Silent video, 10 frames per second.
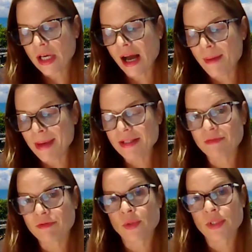come out
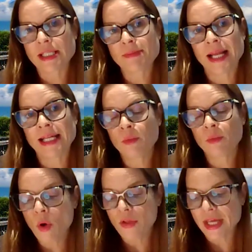in force explaining
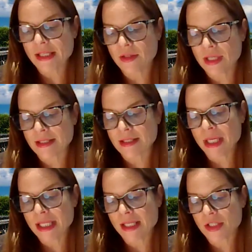what they're doing to
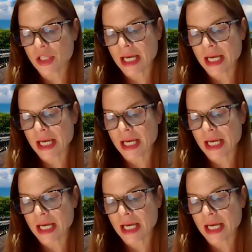meet these